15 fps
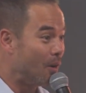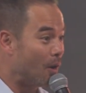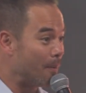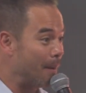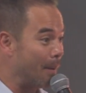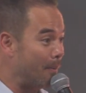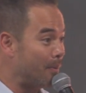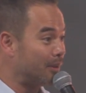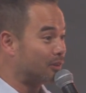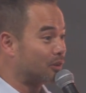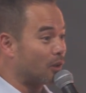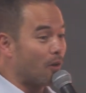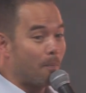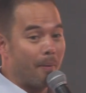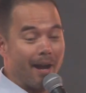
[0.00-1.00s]
or maybe you just
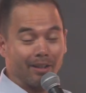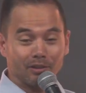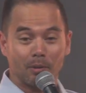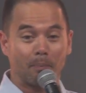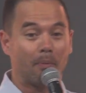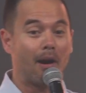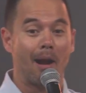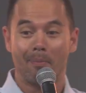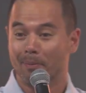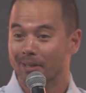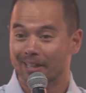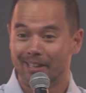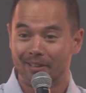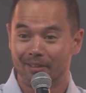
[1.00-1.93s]
drove past our property.